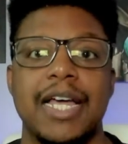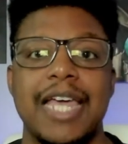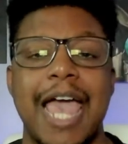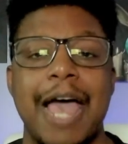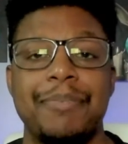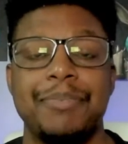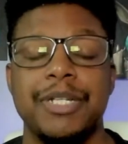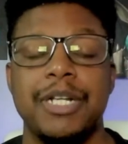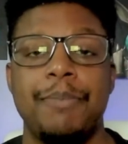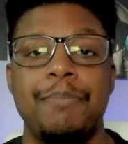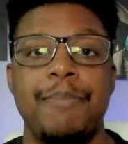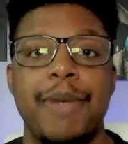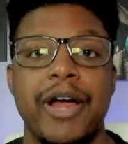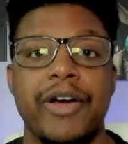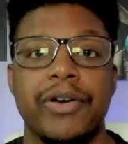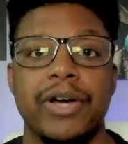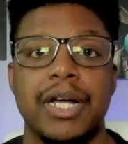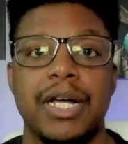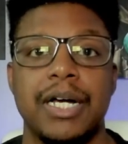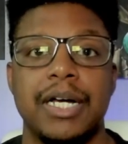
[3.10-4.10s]
Captain
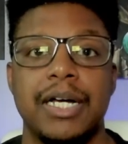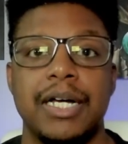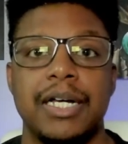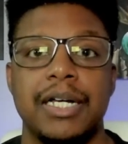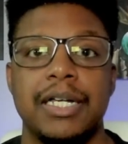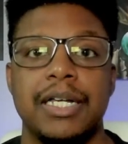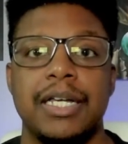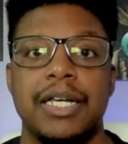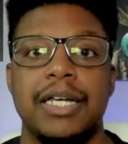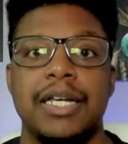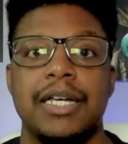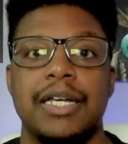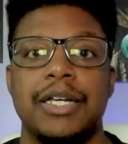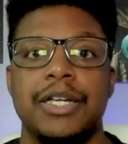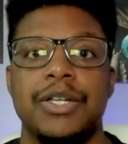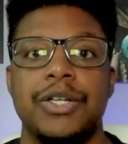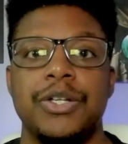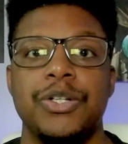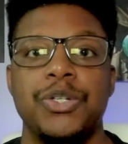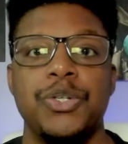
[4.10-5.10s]
America
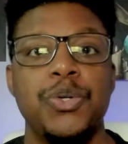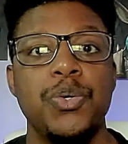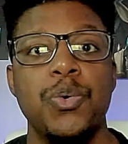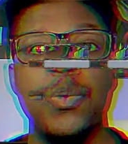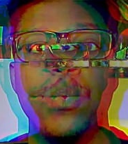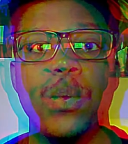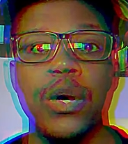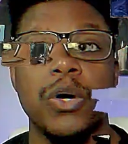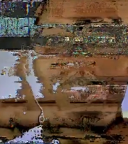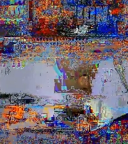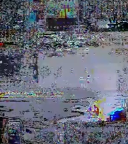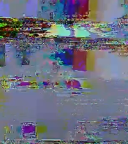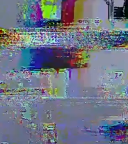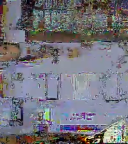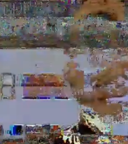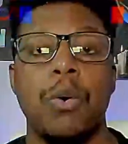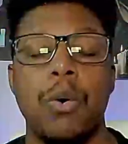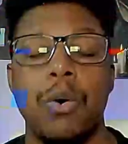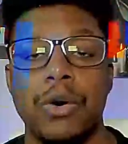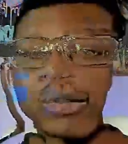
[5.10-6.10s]
Brave New
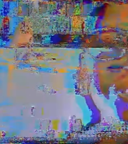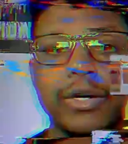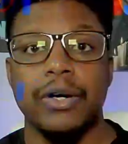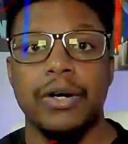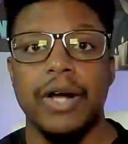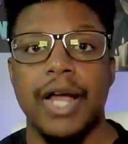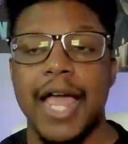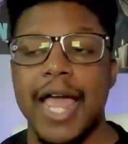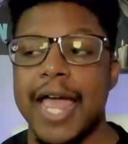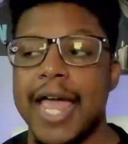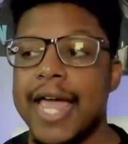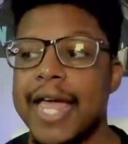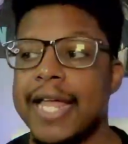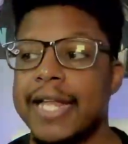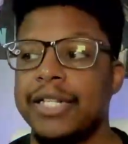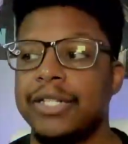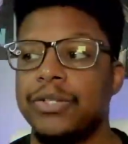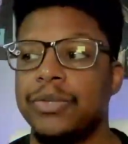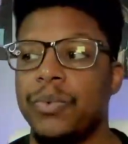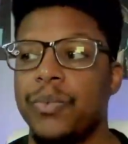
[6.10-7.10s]
World,
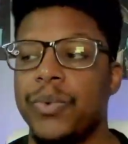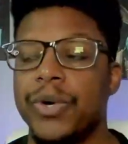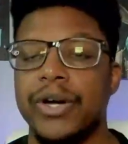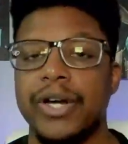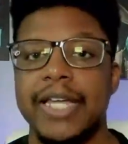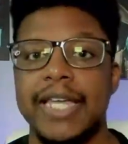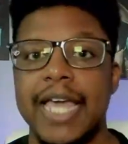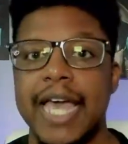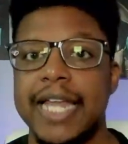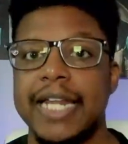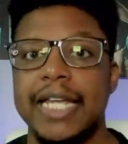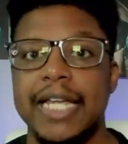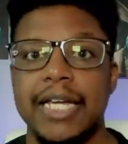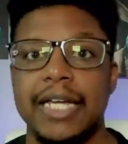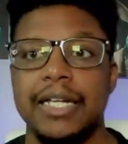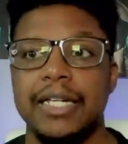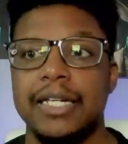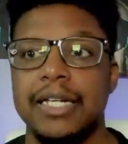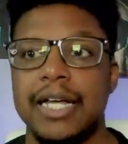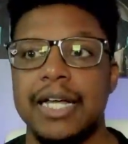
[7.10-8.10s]
and we're
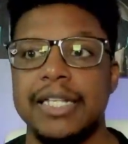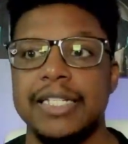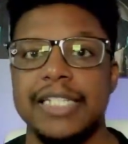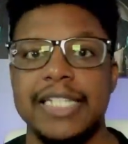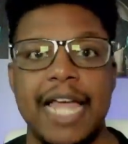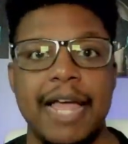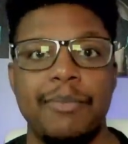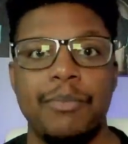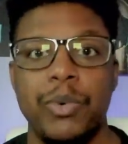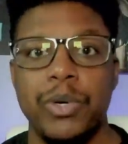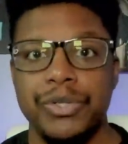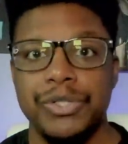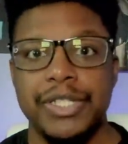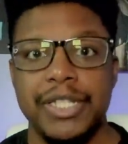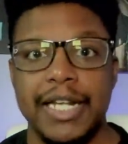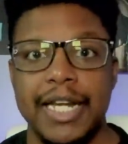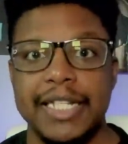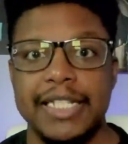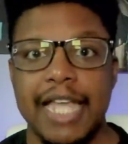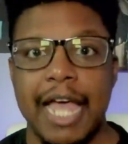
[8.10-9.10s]
getting Sam
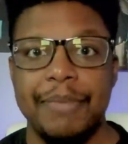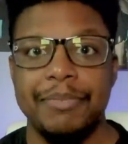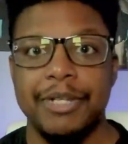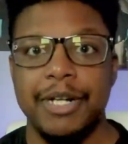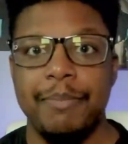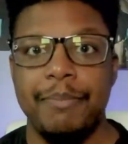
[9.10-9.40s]
Wilson as Captain